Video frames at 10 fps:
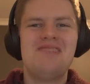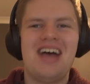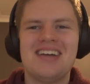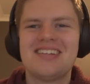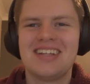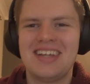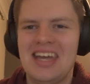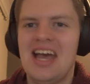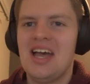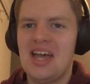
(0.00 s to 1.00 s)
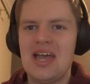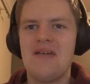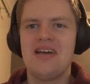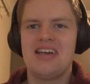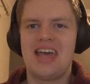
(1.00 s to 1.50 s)
basically,
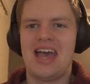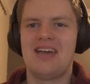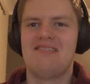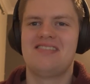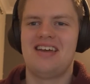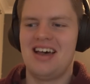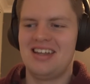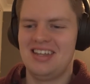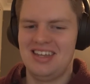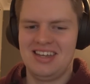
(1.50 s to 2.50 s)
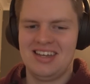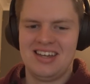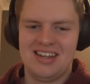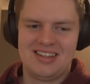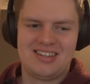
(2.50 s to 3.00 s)
EB Games are the
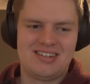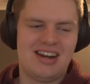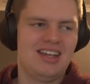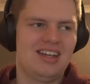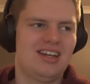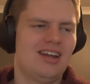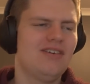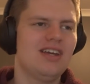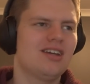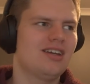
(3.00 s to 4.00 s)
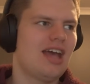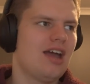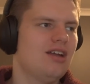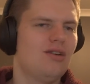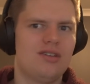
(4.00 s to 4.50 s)
Australian. I think
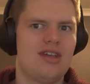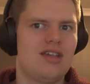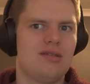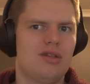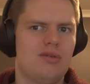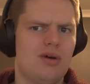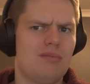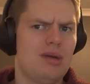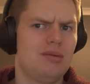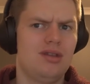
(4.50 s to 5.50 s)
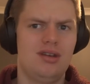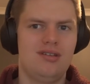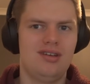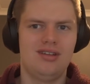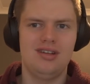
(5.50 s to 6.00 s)
Canada also has them as well. Maybe New
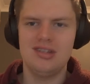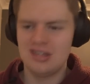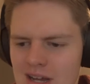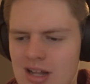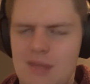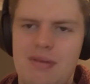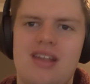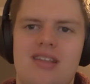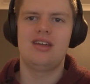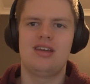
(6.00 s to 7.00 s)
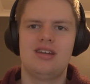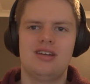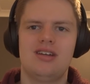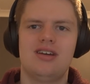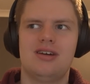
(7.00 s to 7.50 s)
Zealand. They're basically yeah,
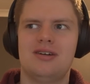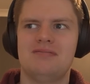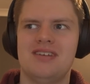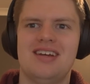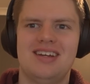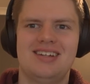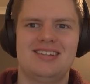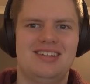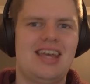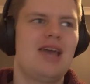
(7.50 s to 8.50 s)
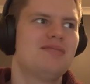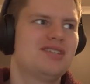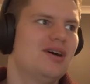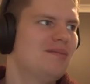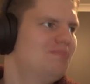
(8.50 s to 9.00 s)
uh, yes,
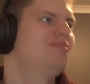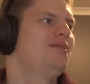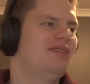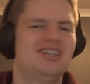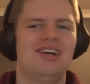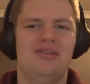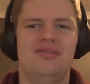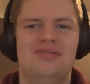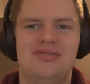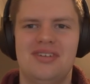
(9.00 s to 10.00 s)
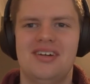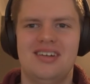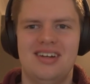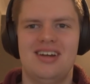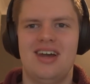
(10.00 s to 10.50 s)
GameStop, pretty much of
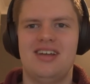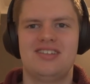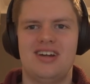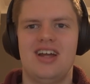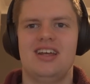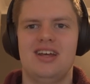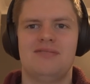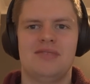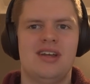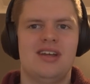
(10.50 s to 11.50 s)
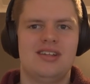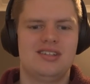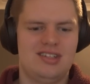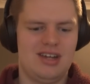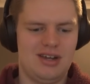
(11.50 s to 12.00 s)
Australia. Same.
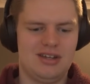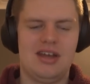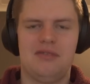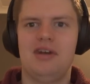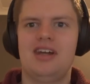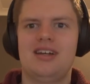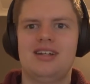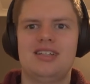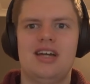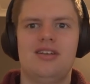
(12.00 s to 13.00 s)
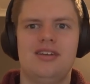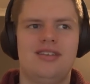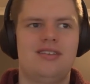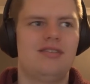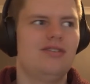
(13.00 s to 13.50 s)
So yeah, we're gonna take a look at some